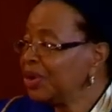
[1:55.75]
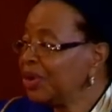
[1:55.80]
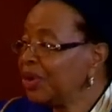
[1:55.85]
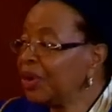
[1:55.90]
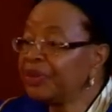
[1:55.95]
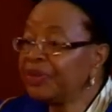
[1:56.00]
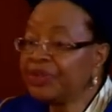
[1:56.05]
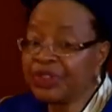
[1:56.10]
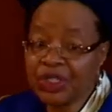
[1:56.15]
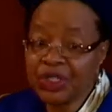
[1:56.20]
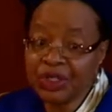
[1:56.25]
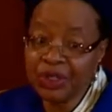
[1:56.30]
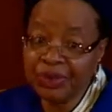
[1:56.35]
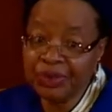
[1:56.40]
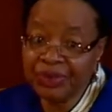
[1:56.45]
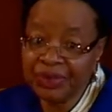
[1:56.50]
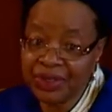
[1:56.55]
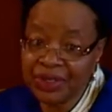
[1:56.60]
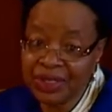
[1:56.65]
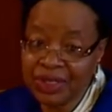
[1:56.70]
of
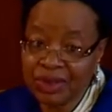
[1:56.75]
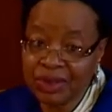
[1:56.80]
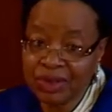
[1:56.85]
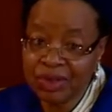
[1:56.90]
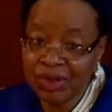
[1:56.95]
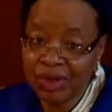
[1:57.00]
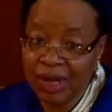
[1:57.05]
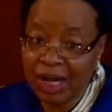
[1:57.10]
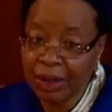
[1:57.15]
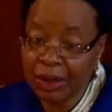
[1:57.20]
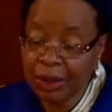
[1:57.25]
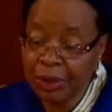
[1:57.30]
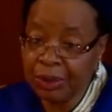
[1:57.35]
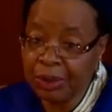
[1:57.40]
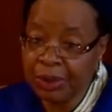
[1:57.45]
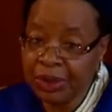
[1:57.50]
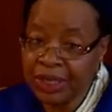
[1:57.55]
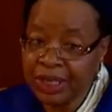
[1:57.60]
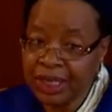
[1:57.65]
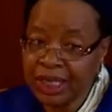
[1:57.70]
service to our
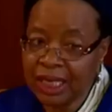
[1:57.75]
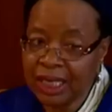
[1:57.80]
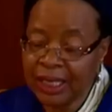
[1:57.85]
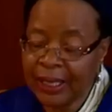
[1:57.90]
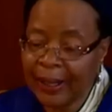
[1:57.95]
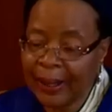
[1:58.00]
community.